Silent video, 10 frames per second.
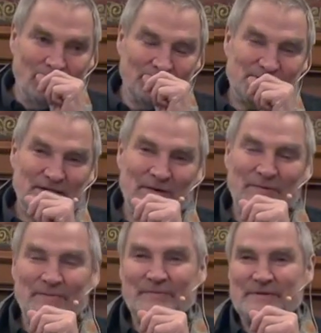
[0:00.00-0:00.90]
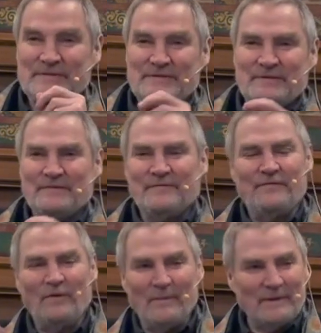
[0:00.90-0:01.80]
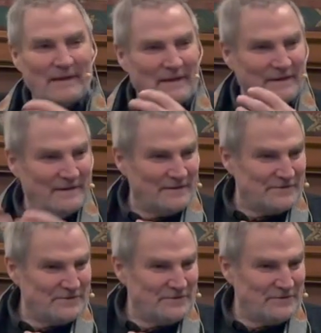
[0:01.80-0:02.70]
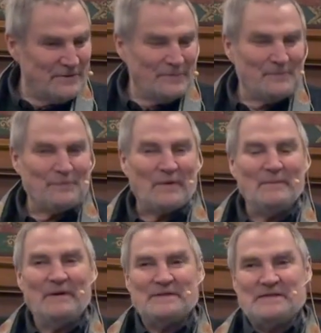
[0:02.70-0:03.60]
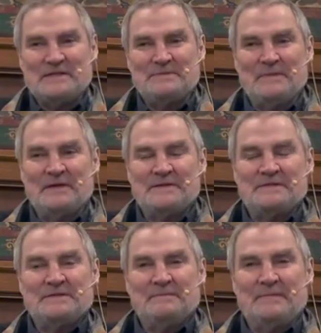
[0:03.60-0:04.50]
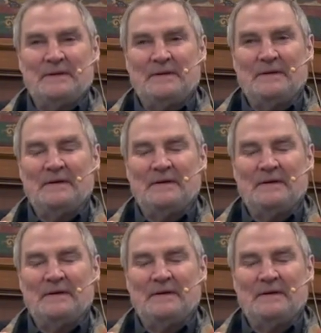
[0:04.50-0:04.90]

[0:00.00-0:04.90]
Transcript: So there's a certain formal elegance, you know, about such matters. But